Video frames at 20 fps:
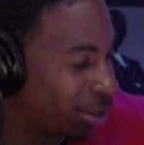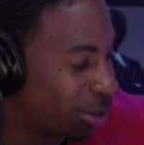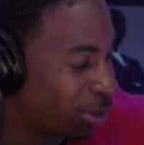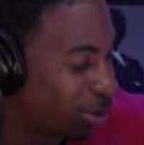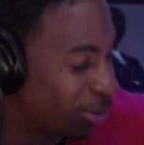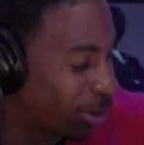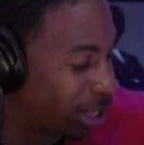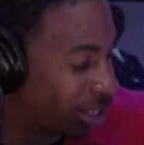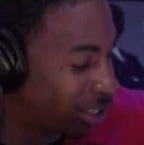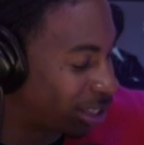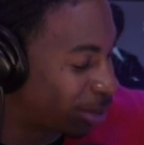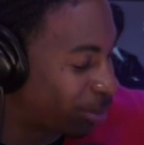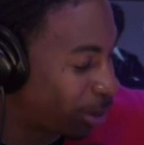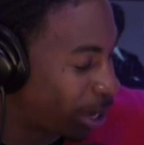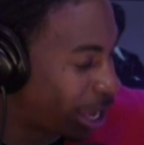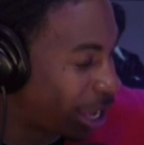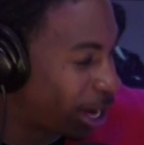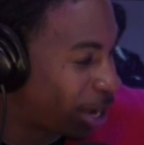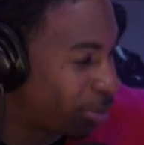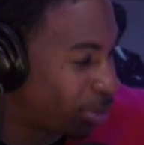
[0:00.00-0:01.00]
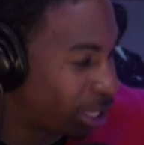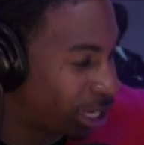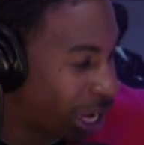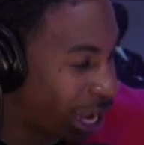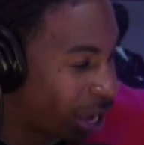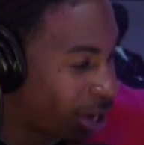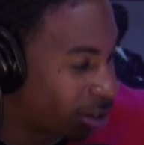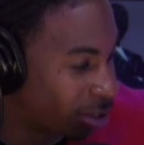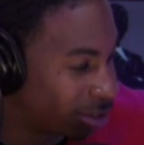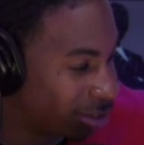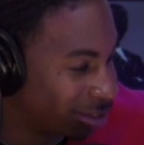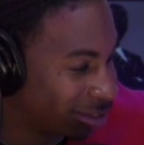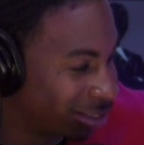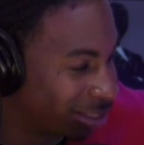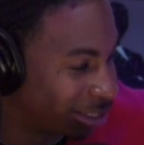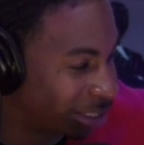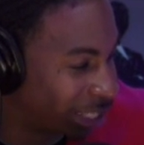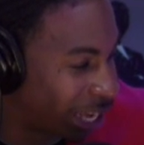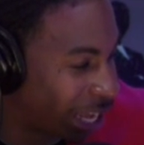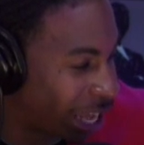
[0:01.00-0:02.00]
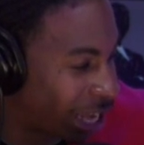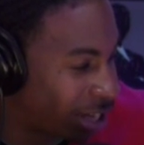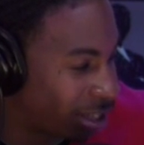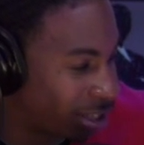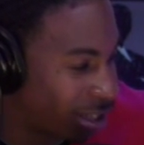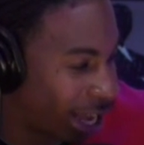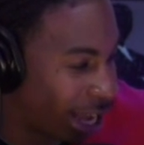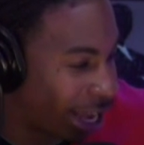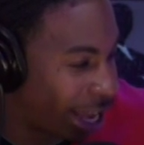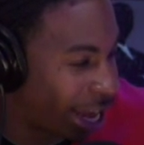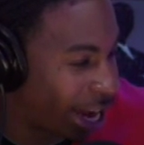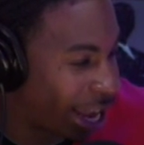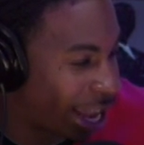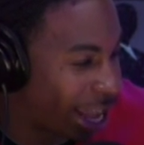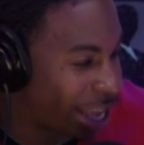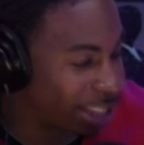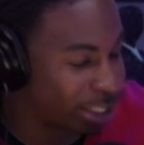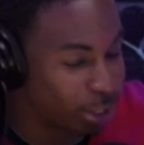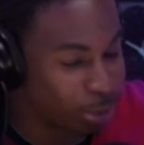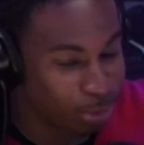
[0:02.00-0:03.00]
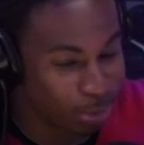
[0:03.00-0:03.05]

you're about to get mad at me now. Cause I gotta, I gotta ask you,